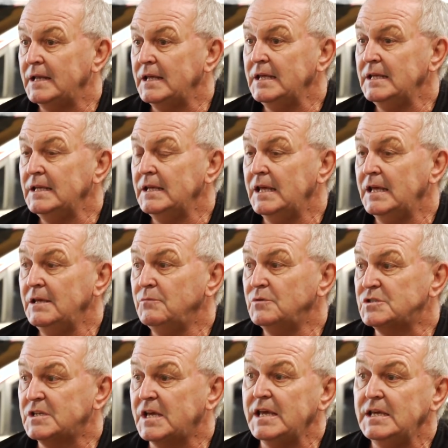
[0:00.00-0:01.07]
he
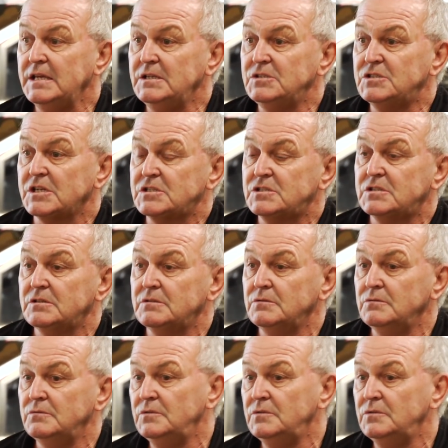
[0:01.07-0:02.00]
was keen just to,